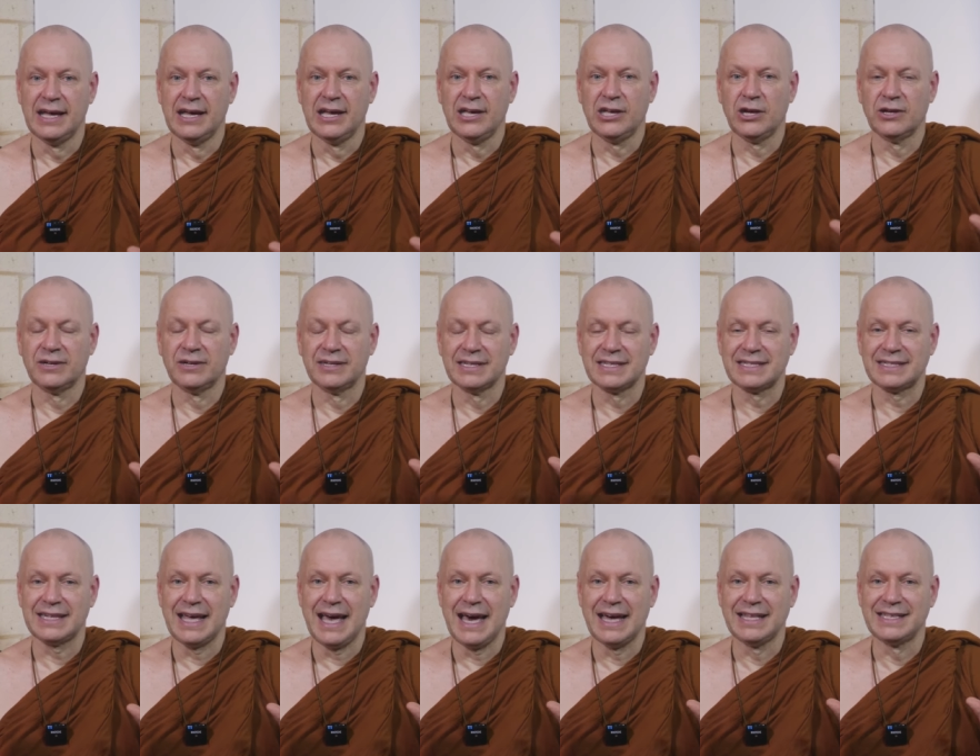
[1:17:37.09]
He
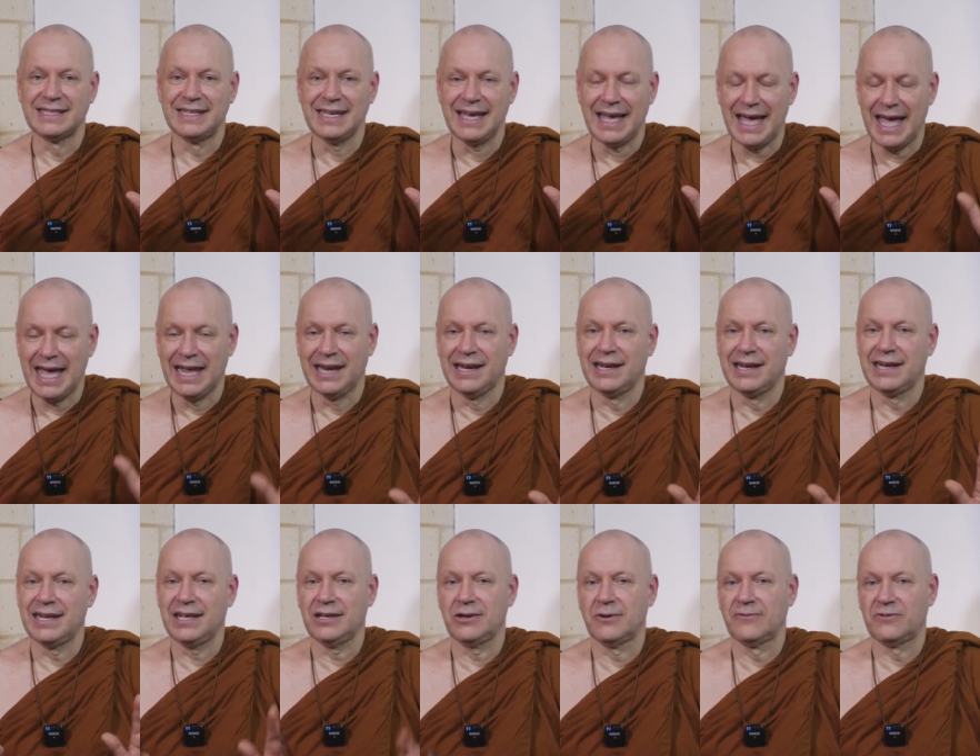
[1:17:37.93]
understands the
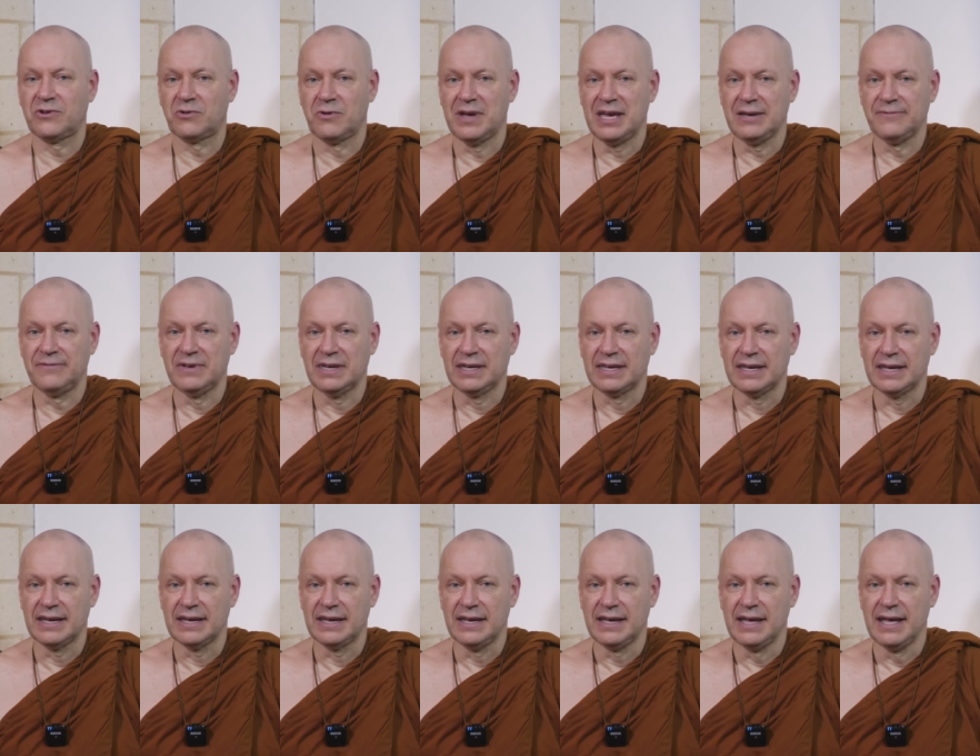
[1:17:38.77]
ending of craving.
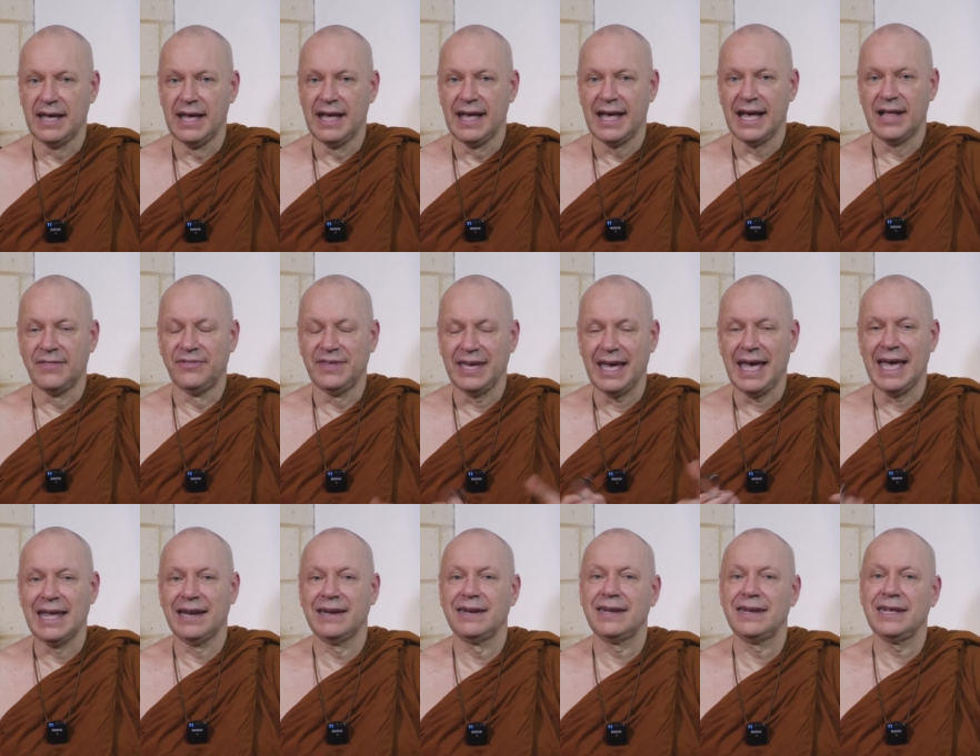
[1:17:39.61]
Uh, and the
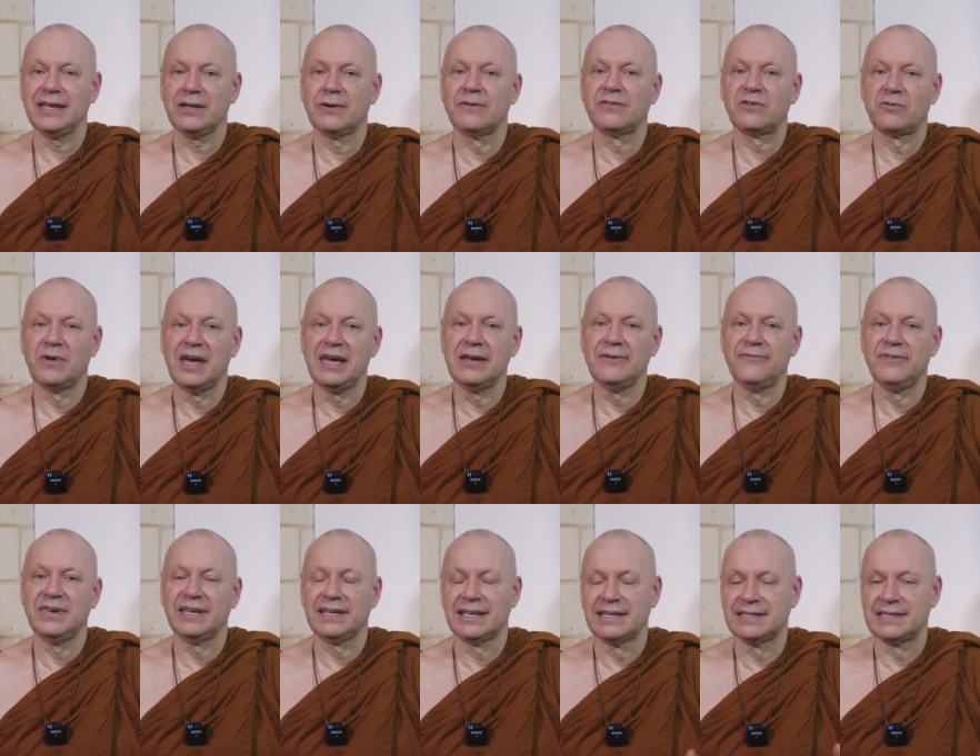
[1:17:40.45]
ending of
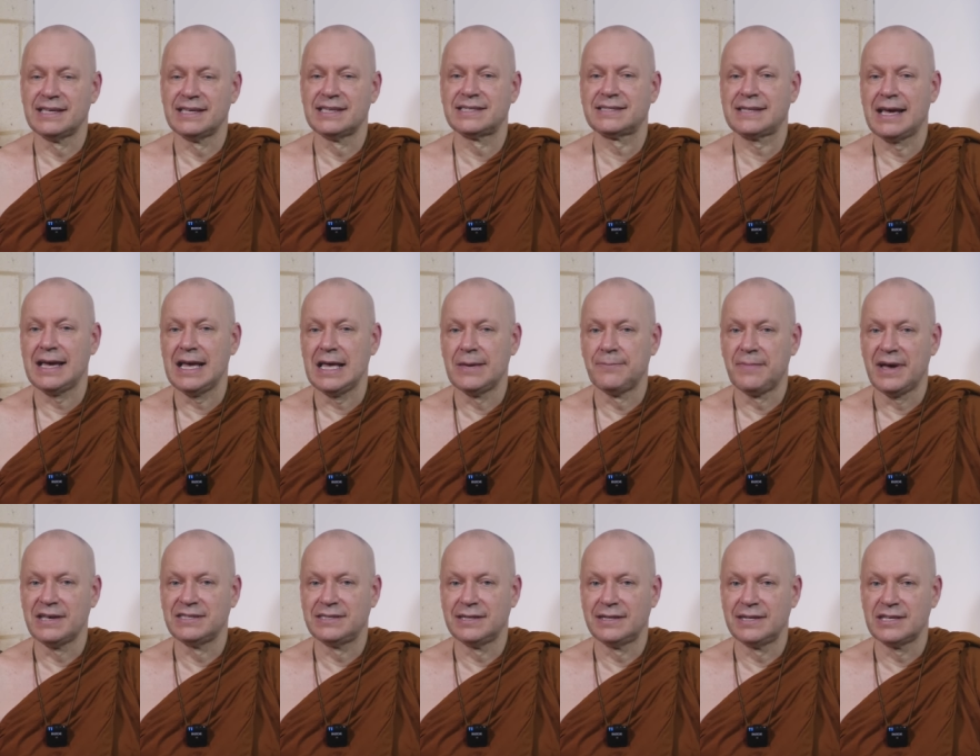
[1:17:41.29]
craving is the same
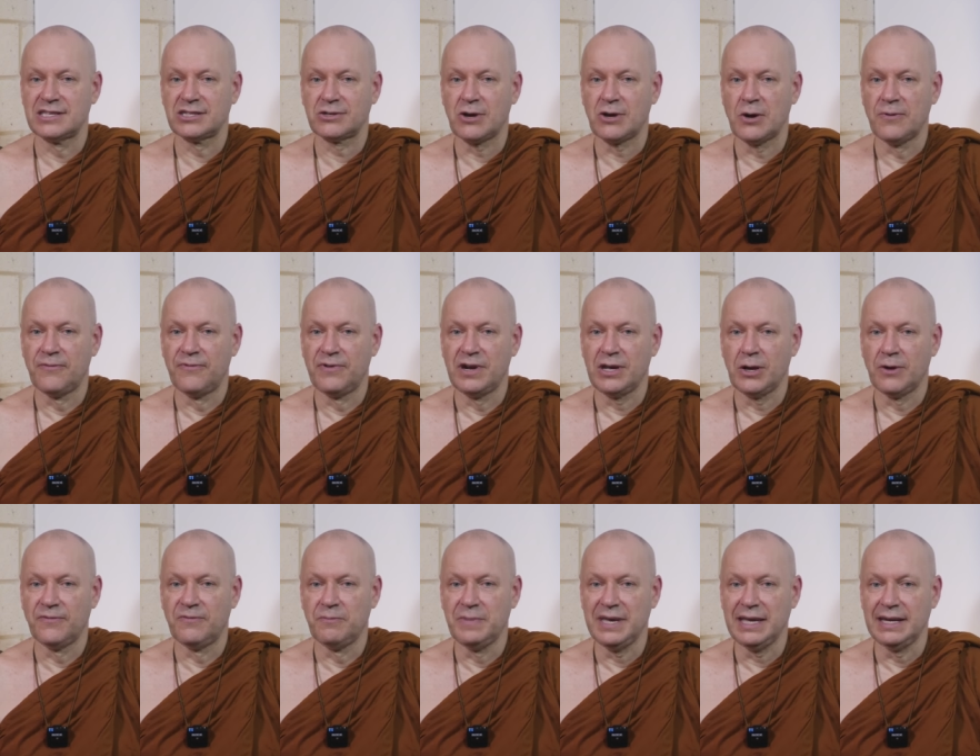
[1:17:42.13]
as the discovery
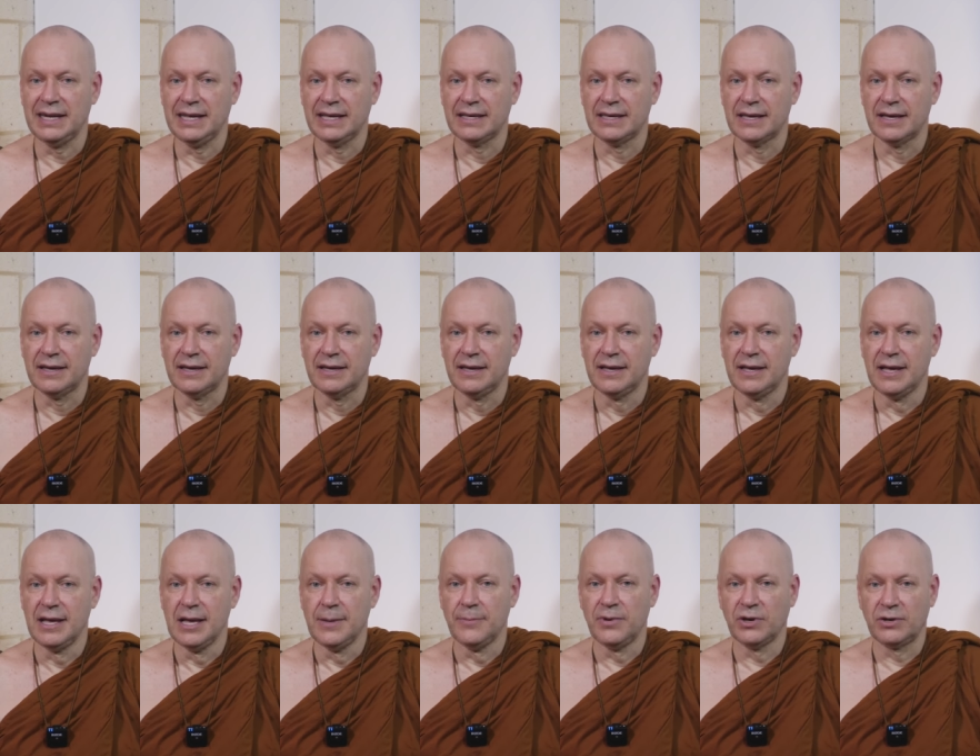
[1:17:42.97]
of meaning. Uh,
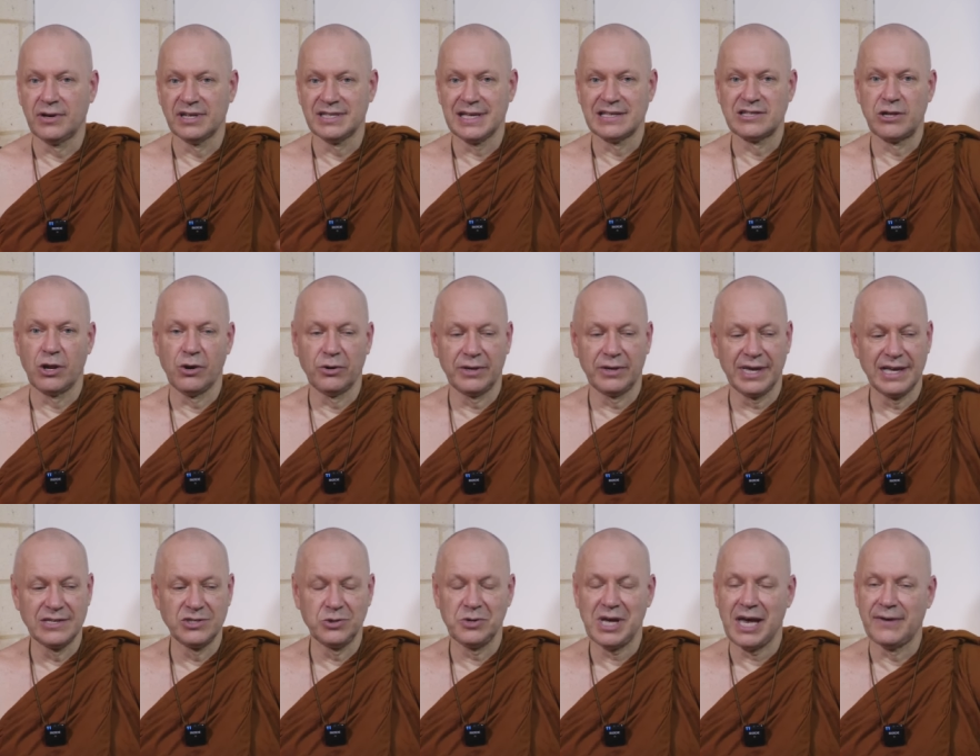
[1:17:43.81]
Because as long
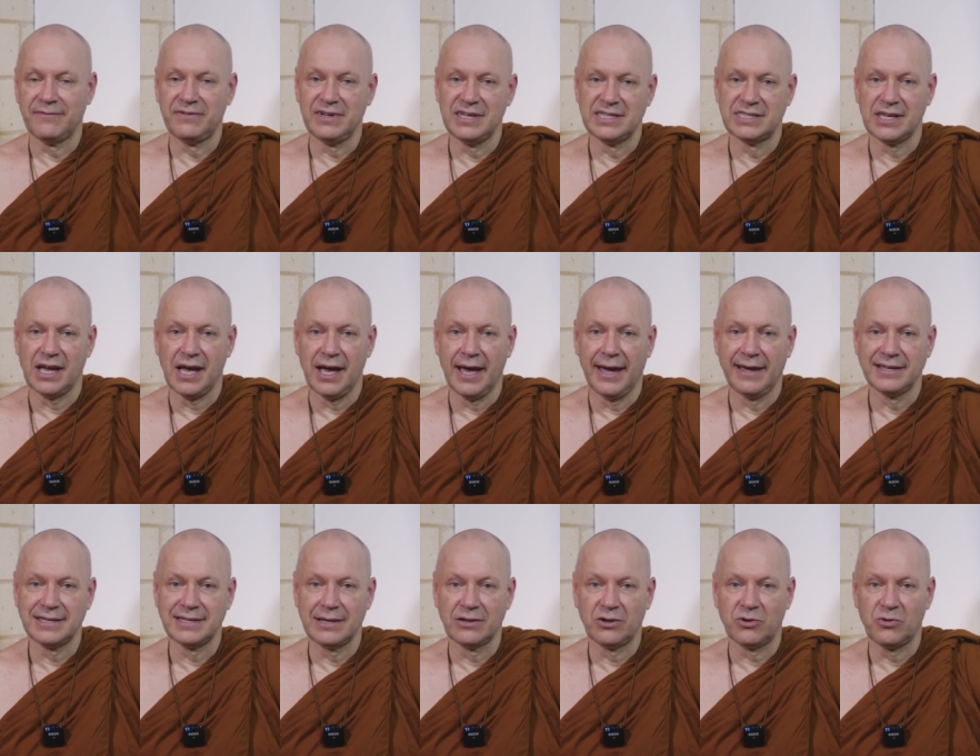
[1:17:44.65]
as you have
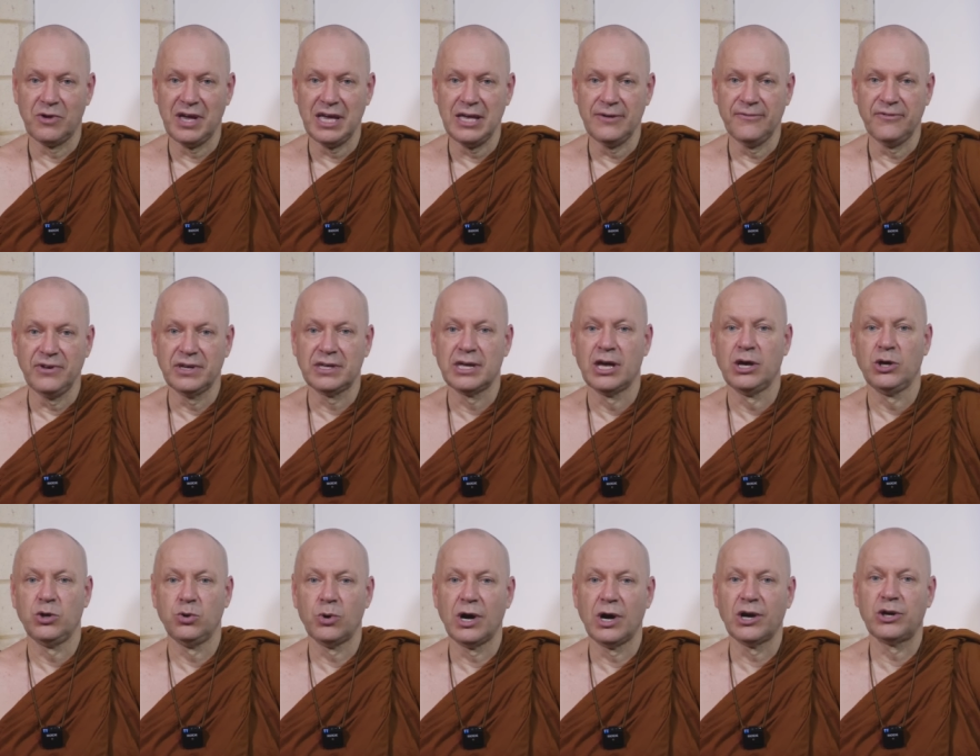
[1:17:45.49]
desires and craving,
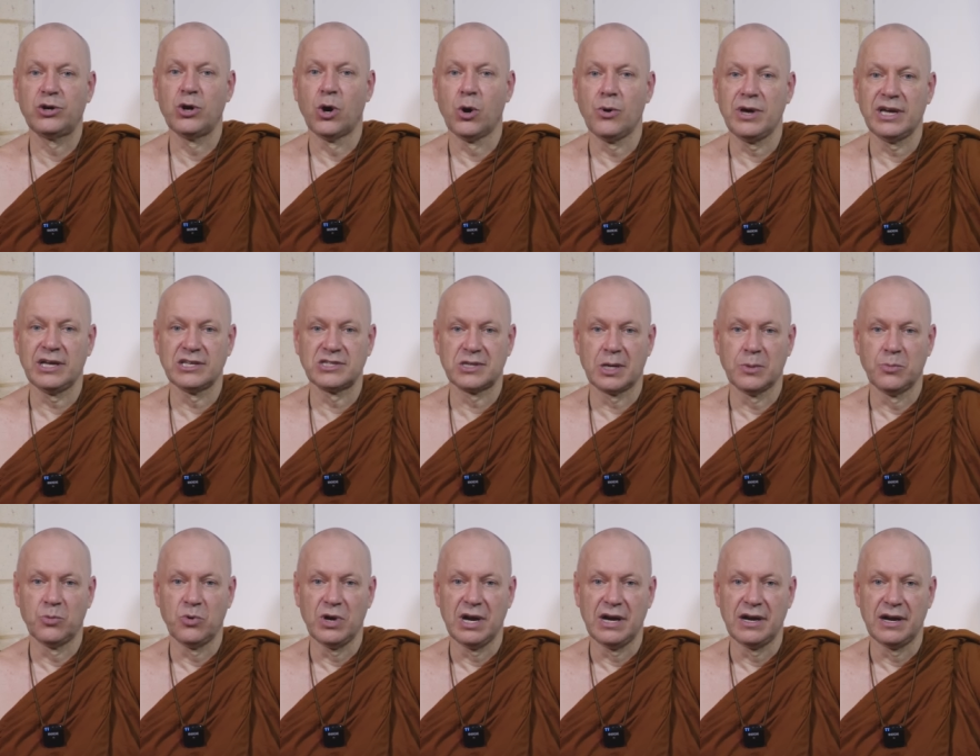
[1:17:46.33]
you are going
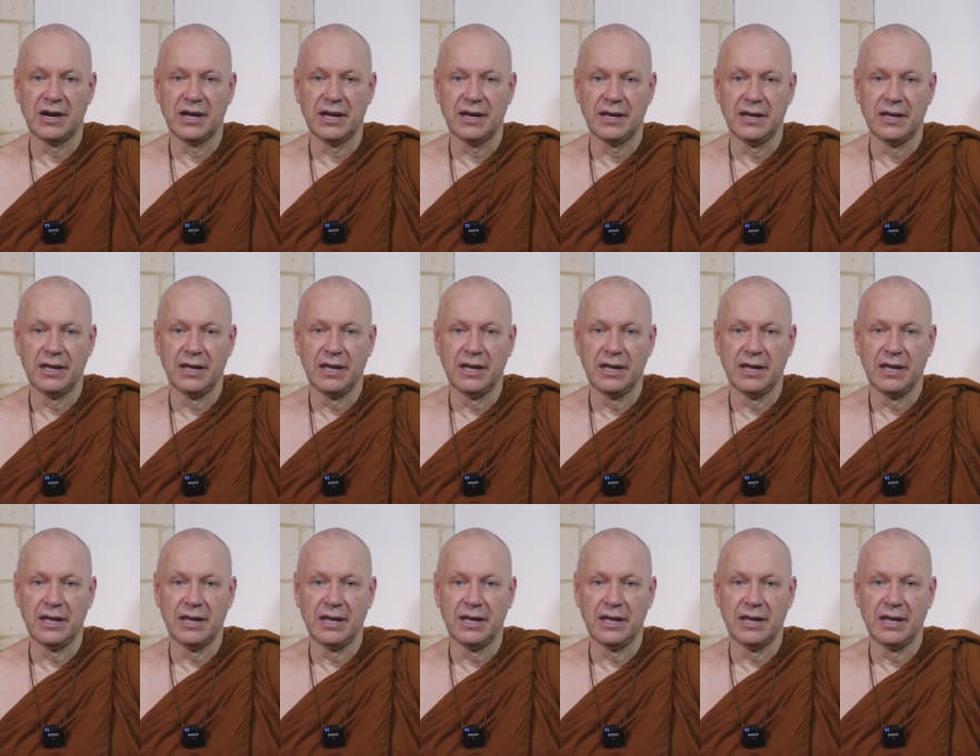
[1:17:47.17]
somewhere.